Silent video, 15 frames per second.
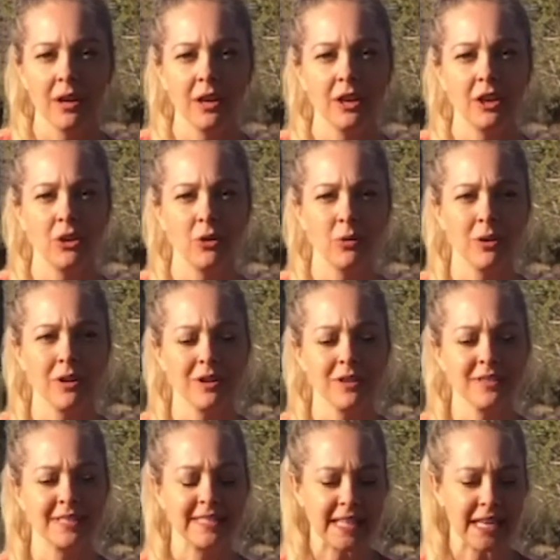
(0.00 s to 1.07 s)
you're
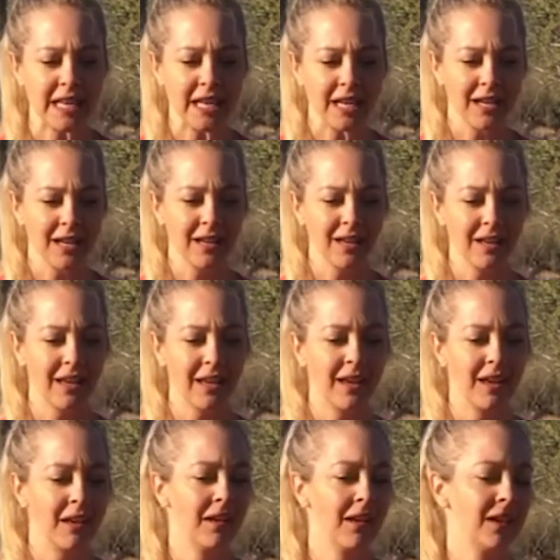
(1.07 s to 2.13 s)
sitting
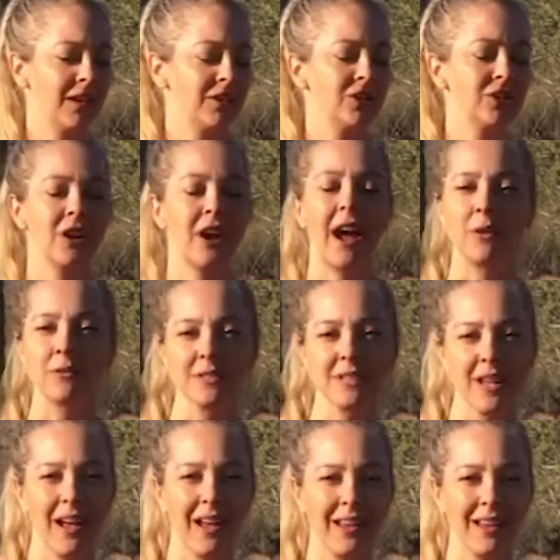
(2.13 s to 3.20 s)
and you're
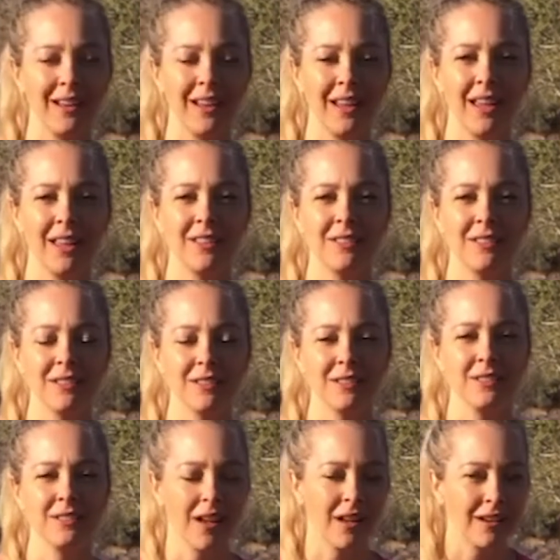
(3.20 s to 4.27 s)
outside and the
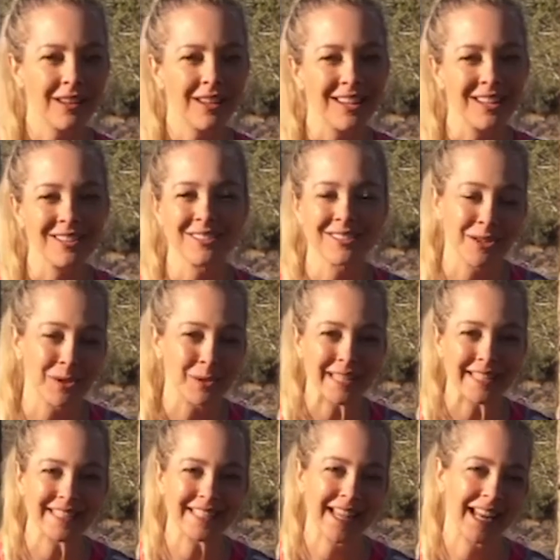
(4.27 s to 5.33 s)
sun is slowly
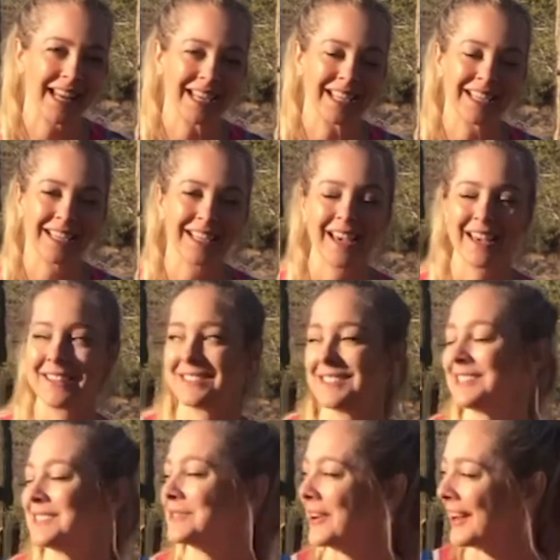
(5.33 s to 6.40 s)
setting, as it
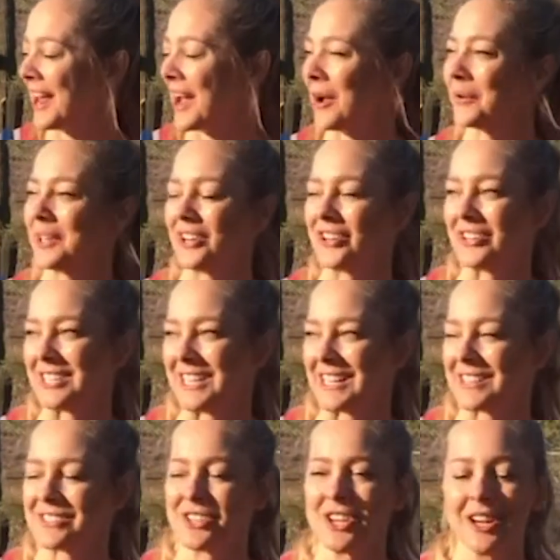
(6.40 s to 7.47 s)
is right now here in the
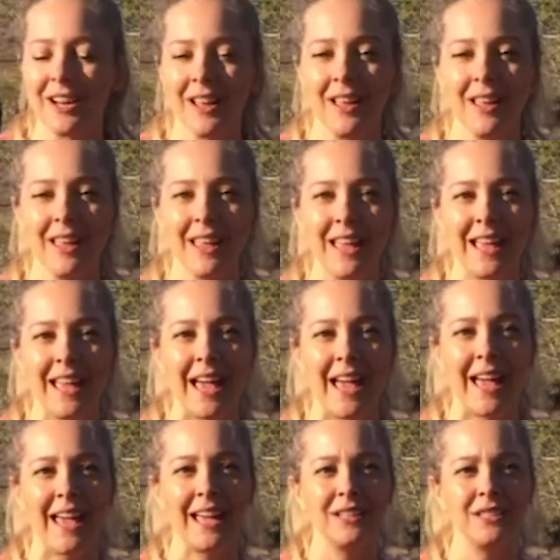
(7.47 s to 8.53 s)
desert,
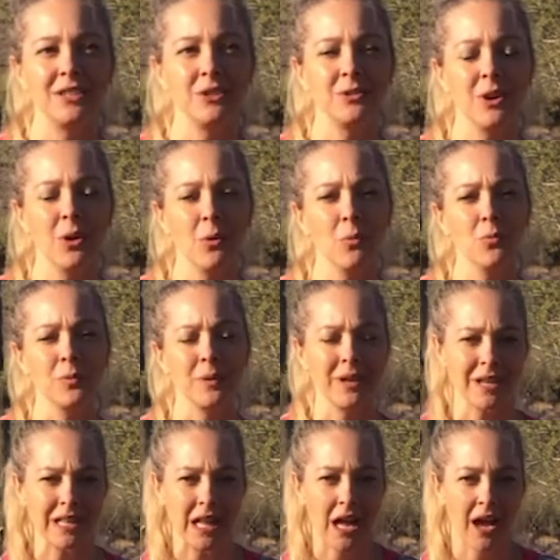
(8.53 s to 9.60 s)
and you don't
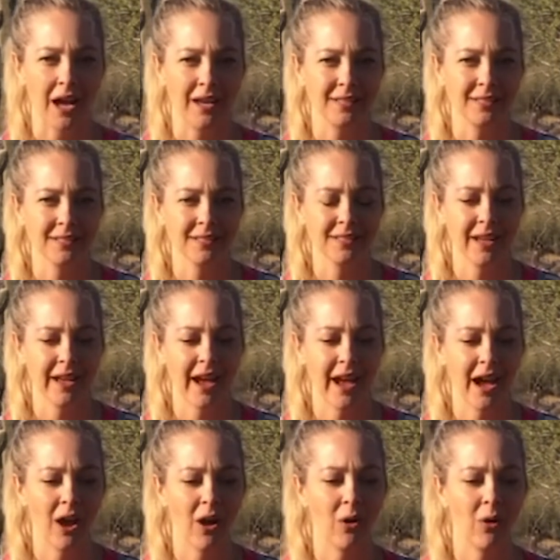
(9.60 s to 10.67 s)
realize
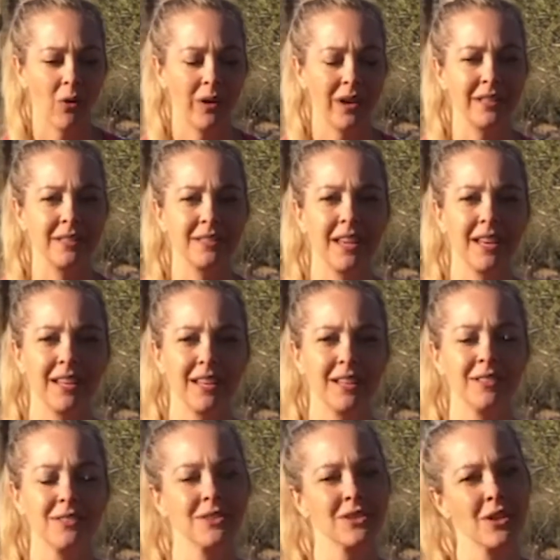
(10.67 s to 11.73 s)
how it's getting
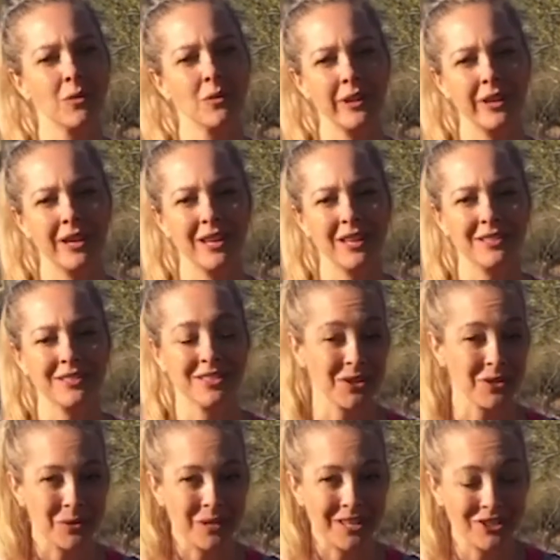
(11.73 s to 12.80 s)
slowly and
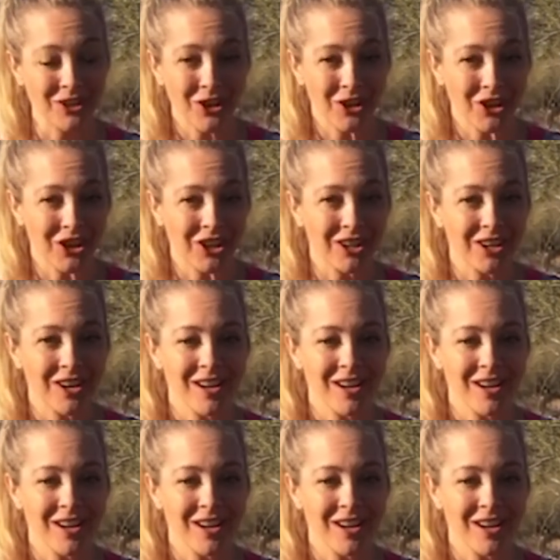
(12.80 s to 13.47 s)
slowly darker